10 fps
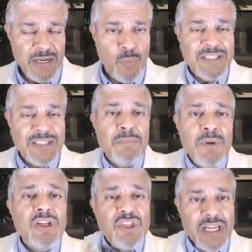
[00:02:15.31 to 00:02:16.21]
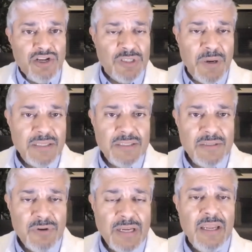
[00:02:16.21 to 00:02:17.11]
in a way, it's the mutagenic response,
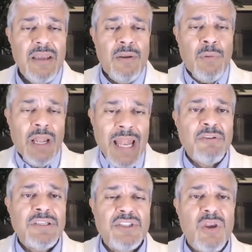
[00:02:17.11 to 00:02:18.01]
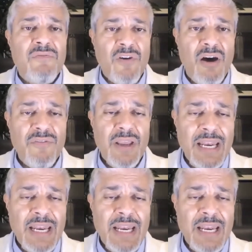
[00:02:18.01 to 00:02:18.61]
right, allows us to evolve.